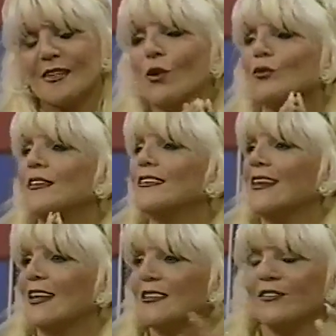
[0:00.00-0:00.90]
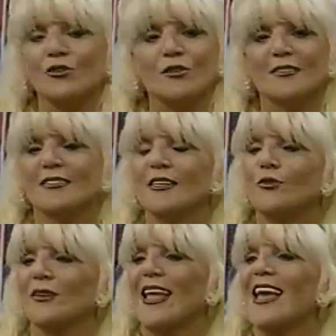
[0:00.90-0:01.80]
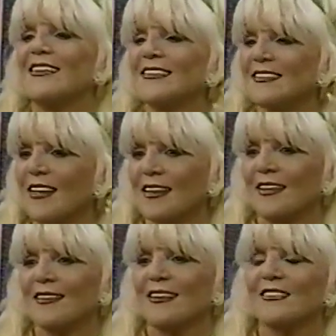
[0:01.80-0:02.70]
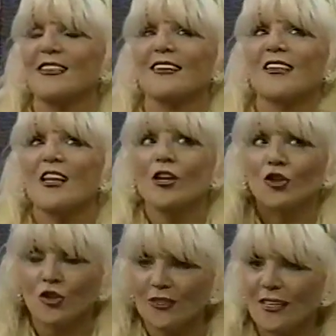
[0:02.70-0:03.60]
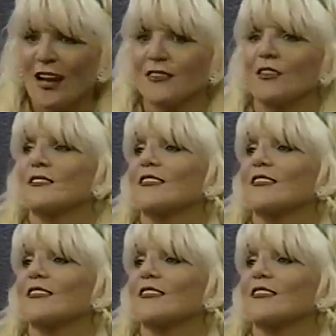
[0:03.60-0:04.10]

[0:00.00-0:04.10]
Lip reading: The only thing, I'll give you a little secret, any psychic does not conduct their